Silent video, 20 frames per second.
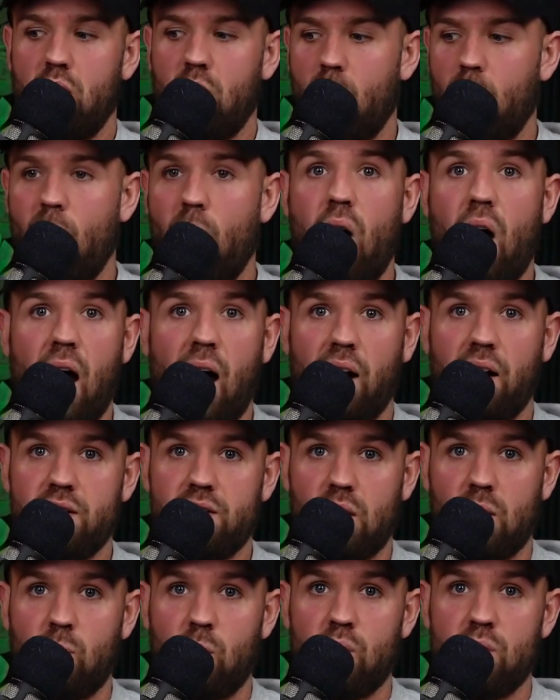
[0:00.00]
what
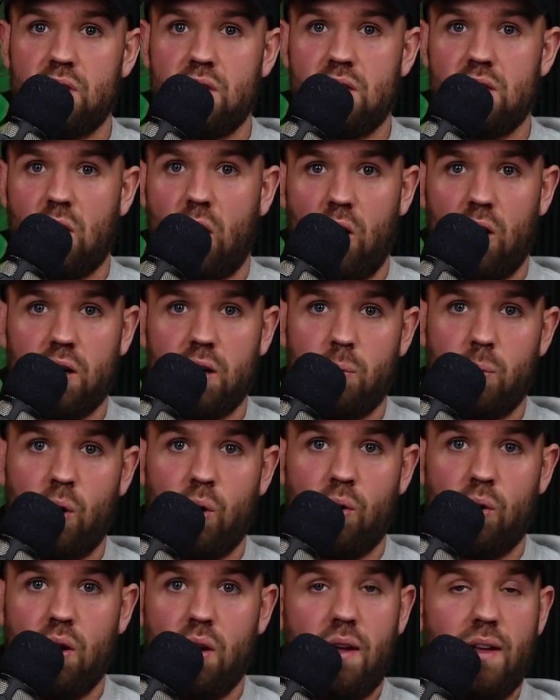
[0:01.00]
Alex Hormozi is talking
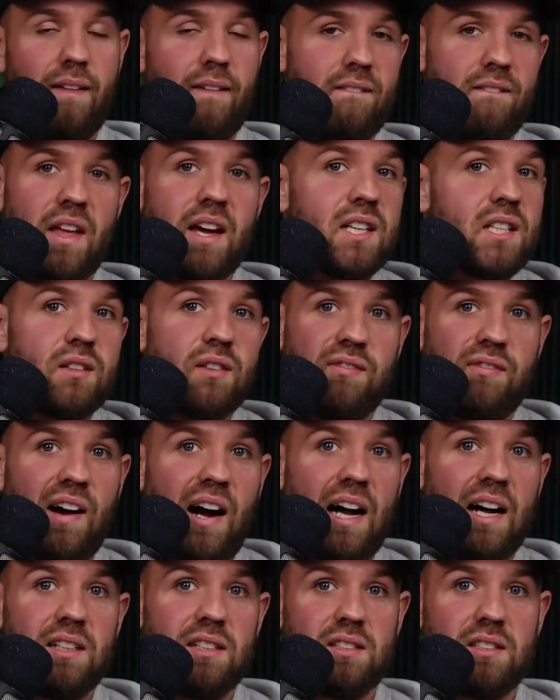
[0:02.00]
about, this
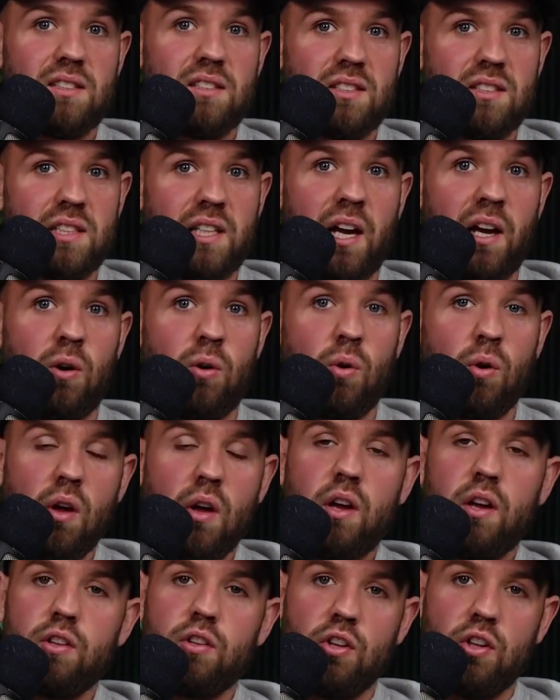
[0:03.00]
fast sell,
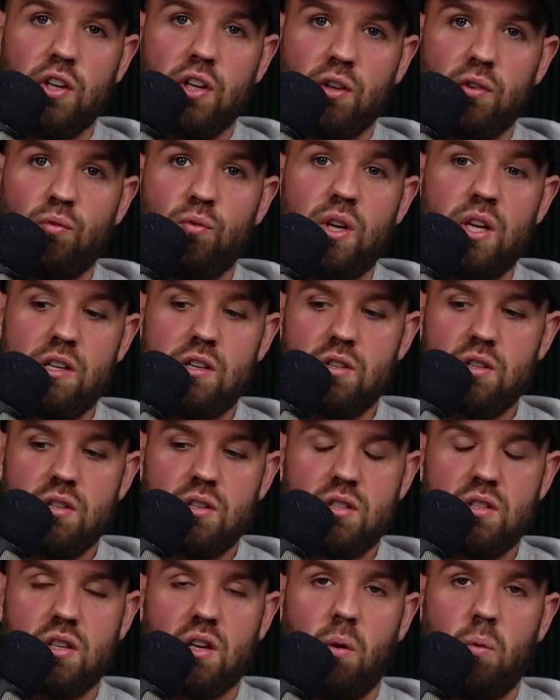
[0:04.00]
that you can reach
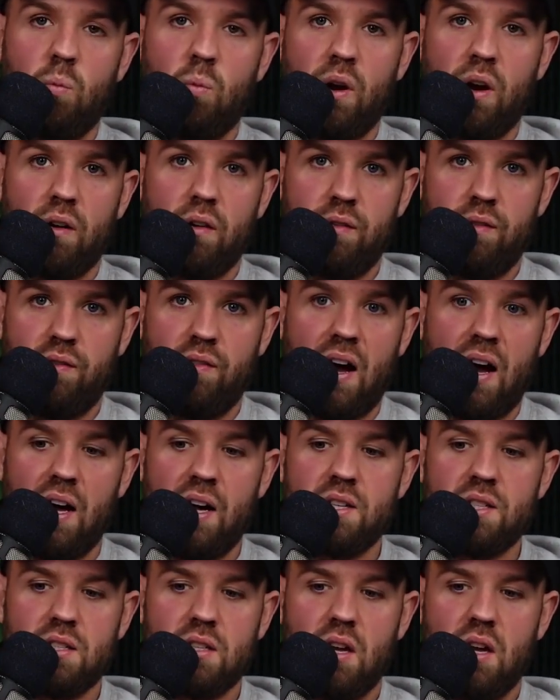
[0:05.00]
somewhere
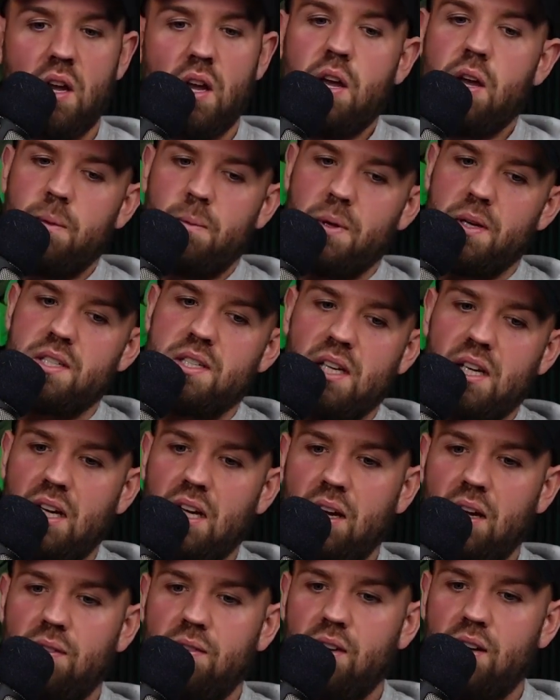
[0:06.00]
fast. But see,
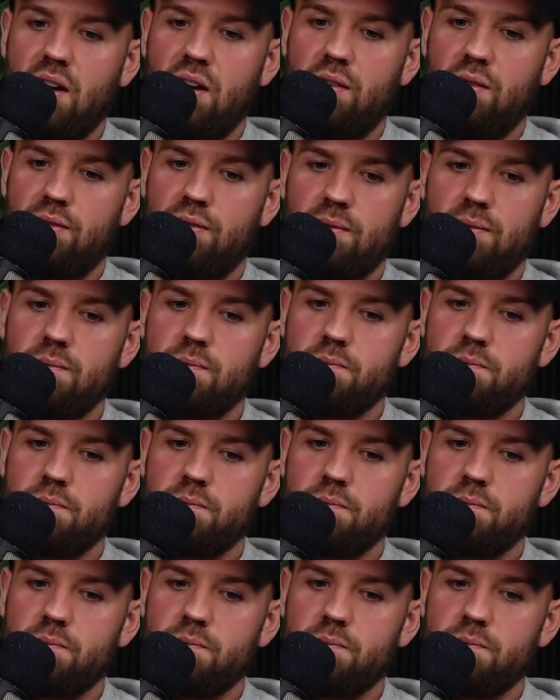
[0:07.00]
even if